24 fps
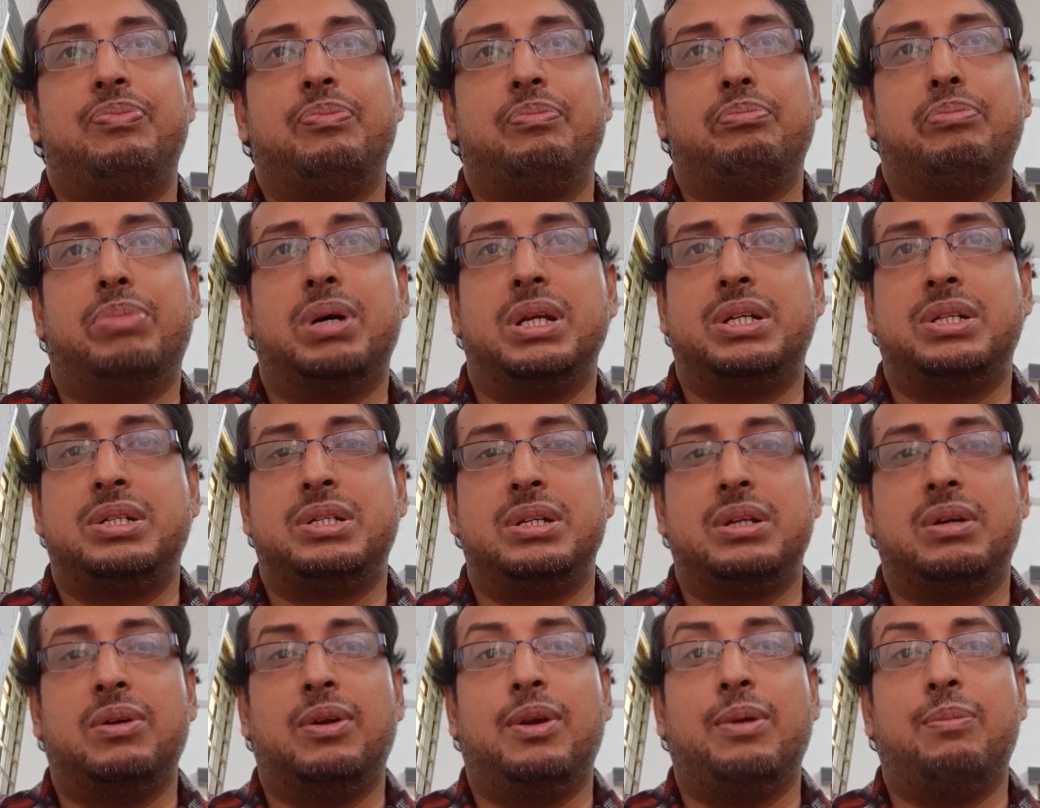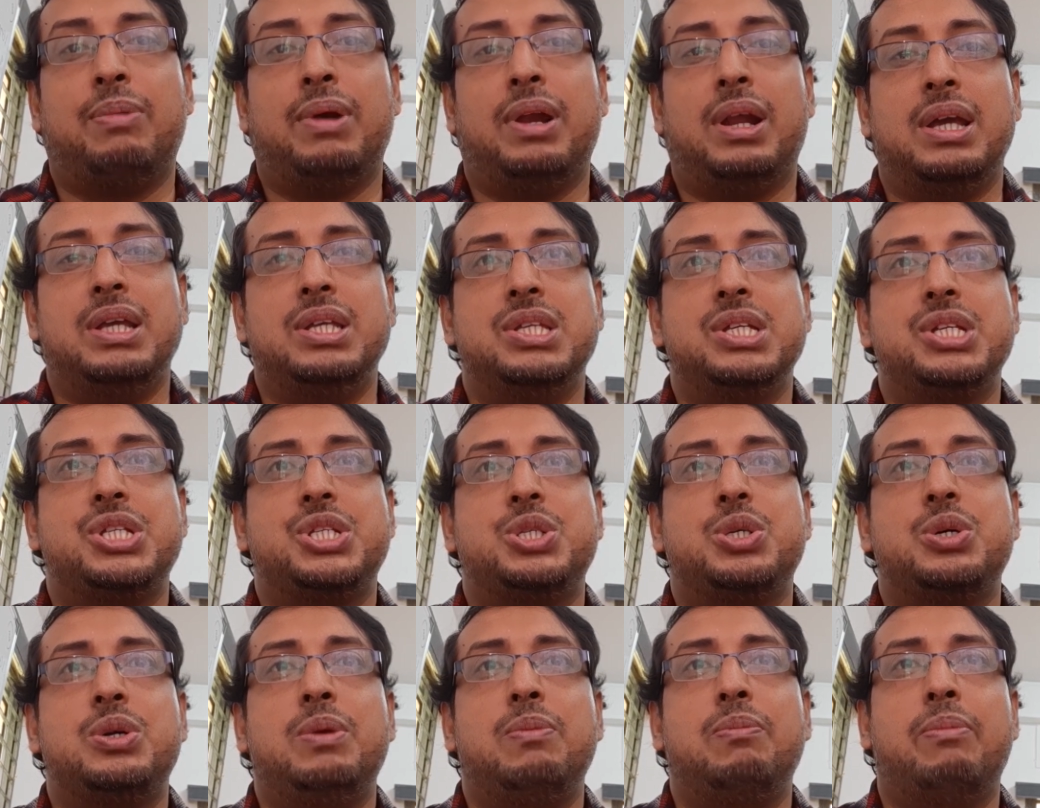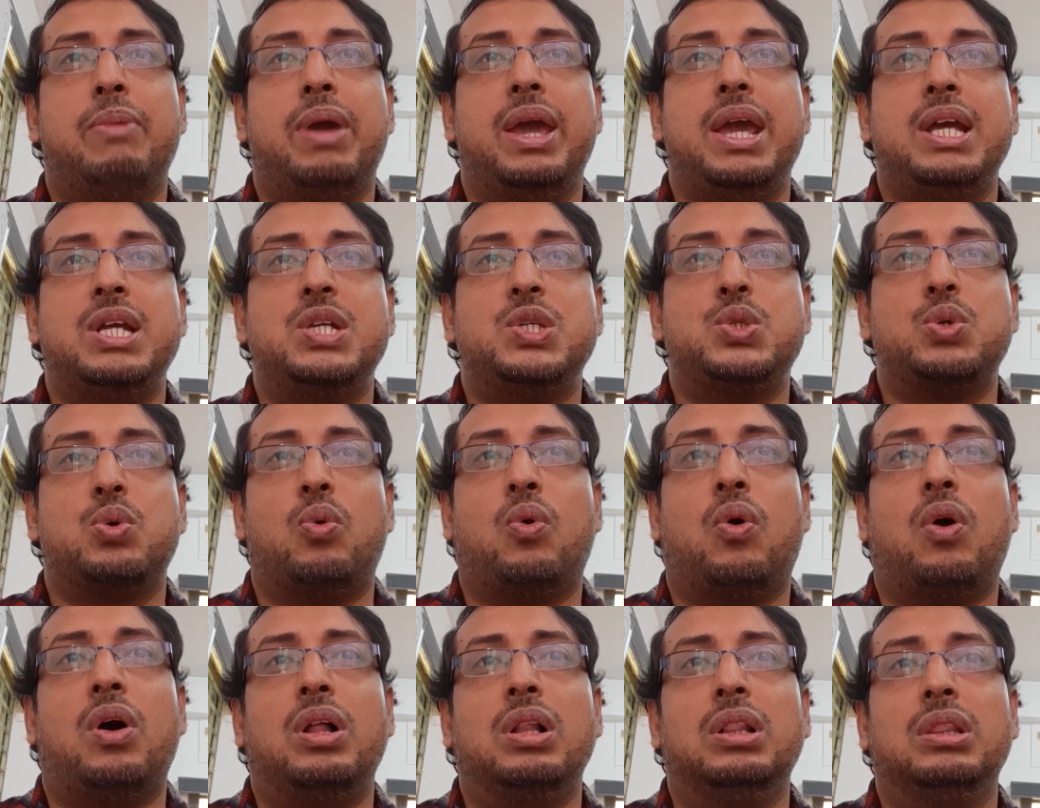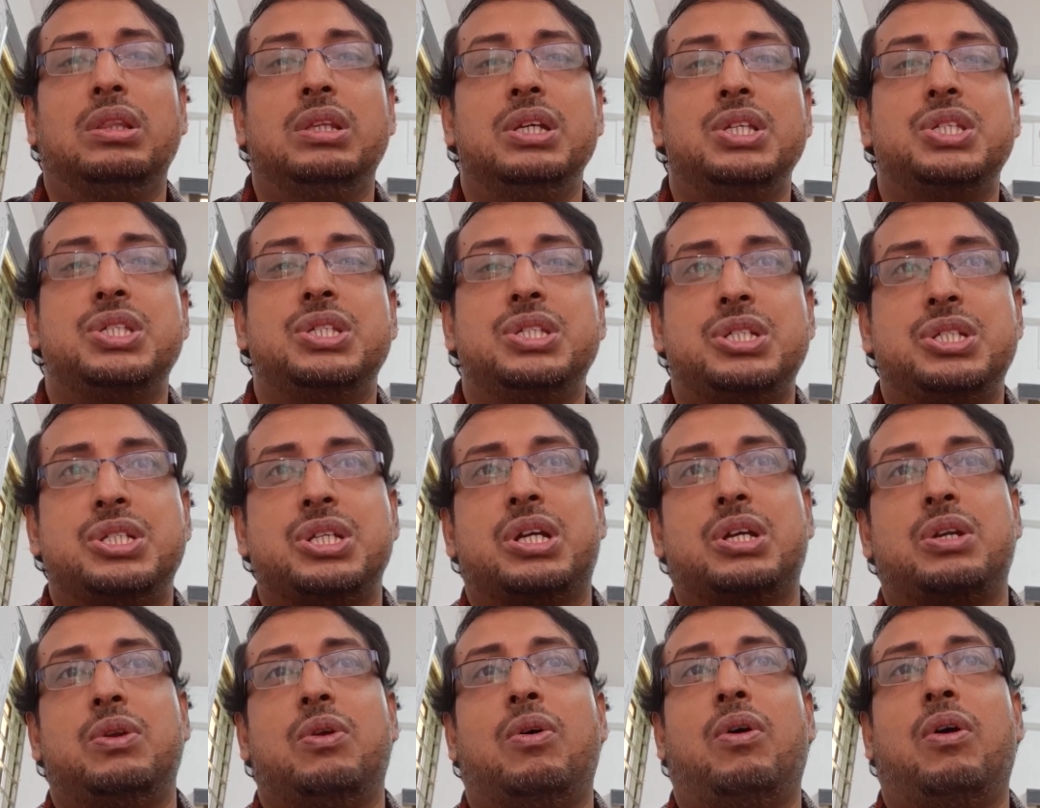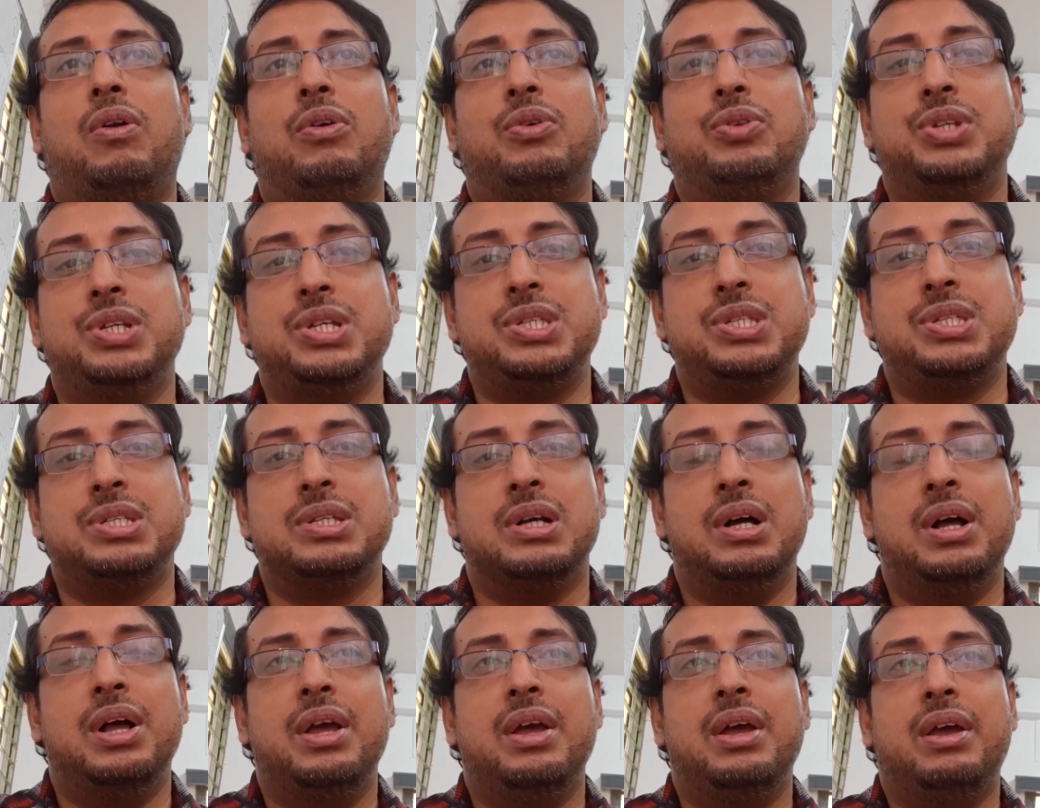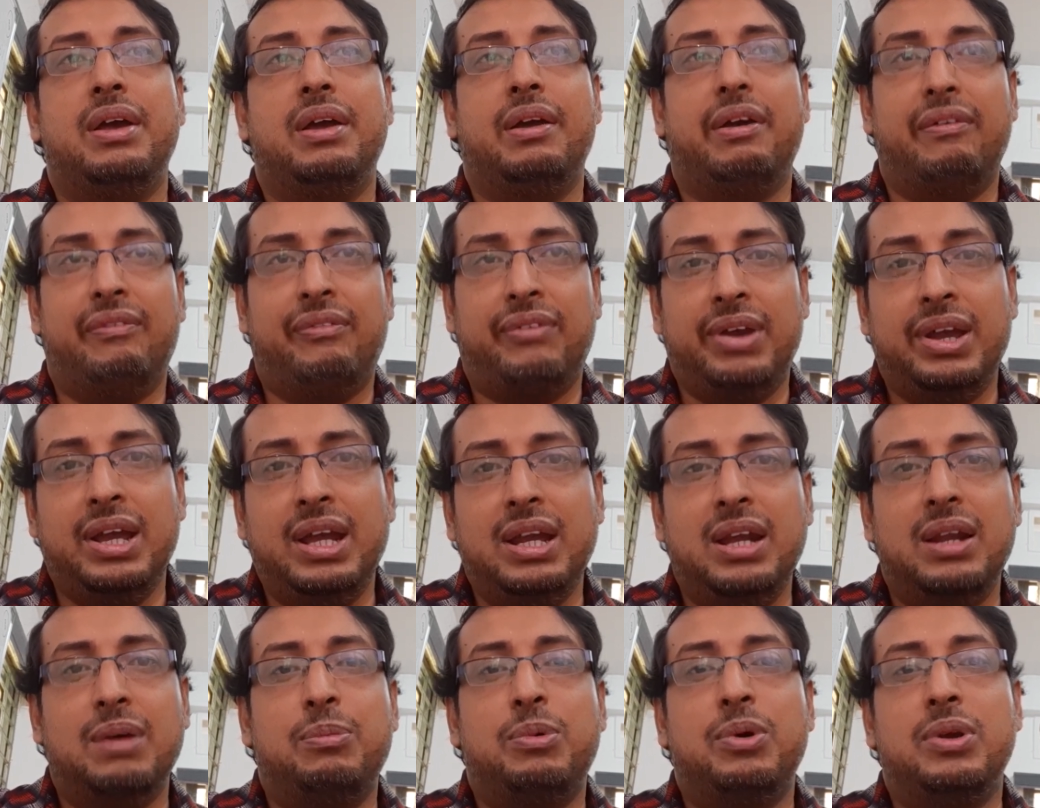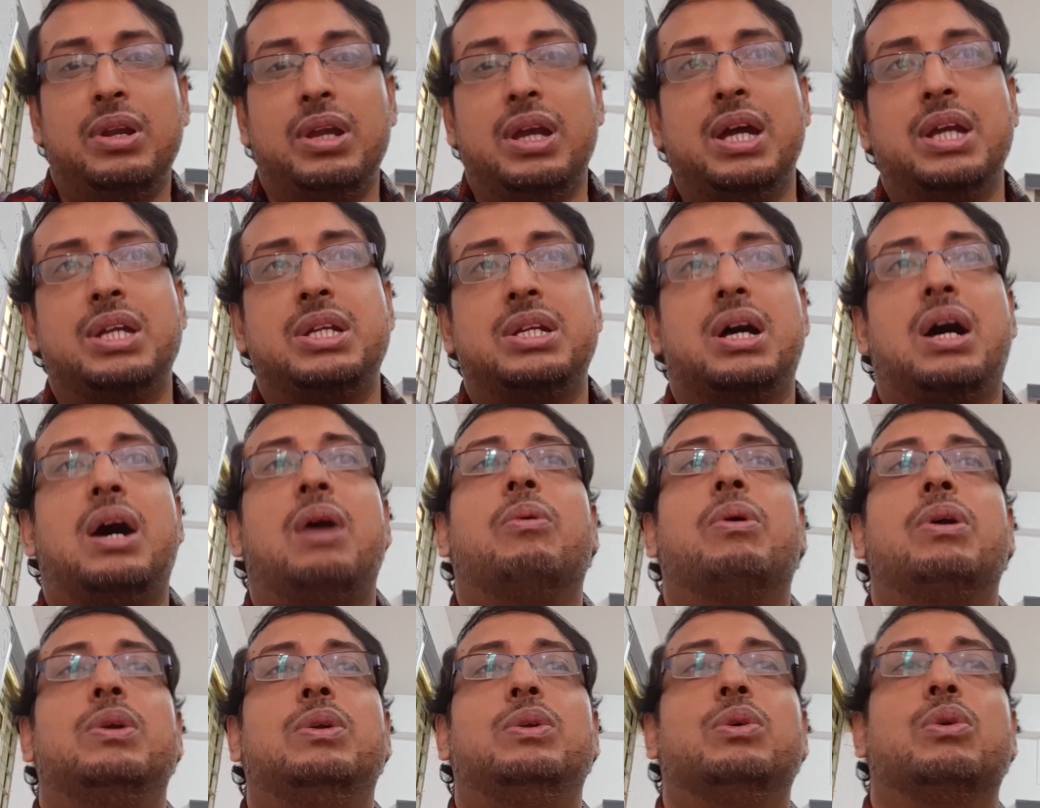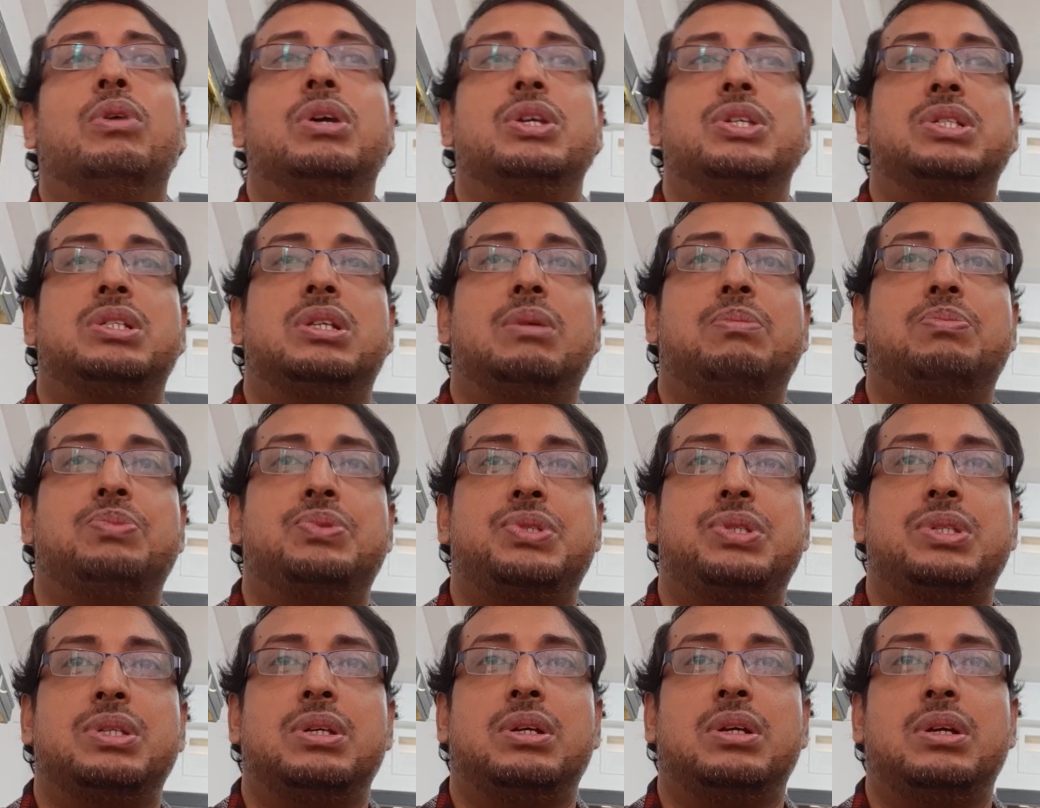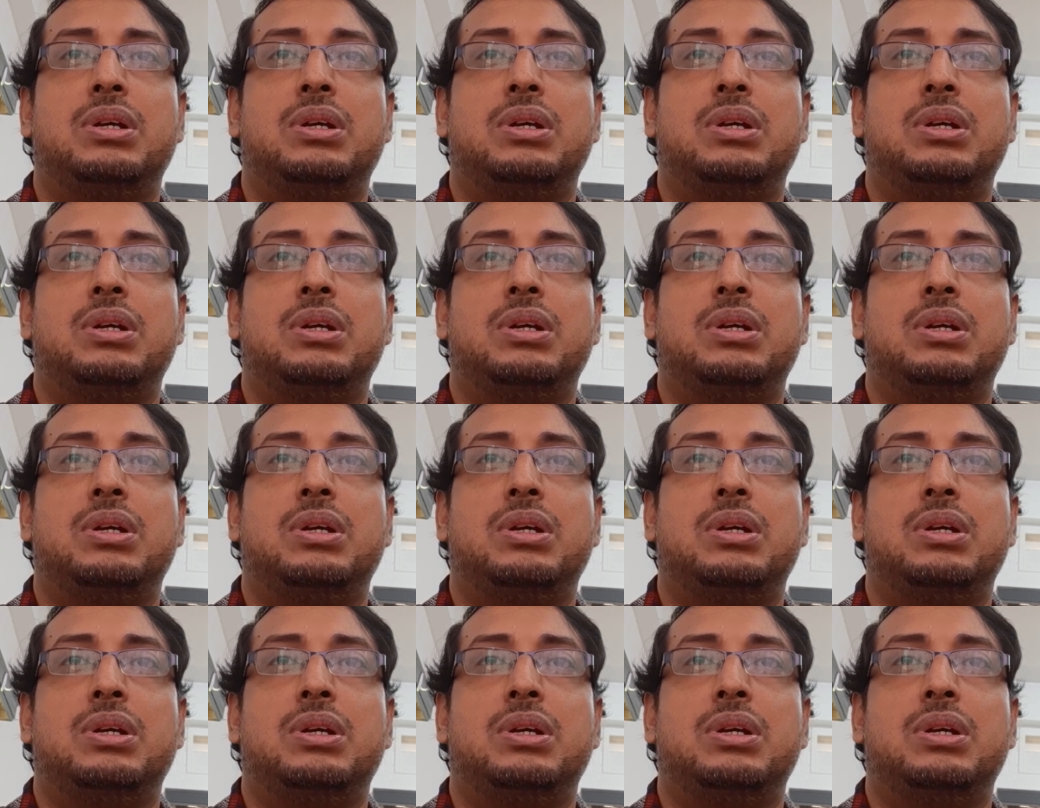But globalization makes all these technologies available at our doorsteps.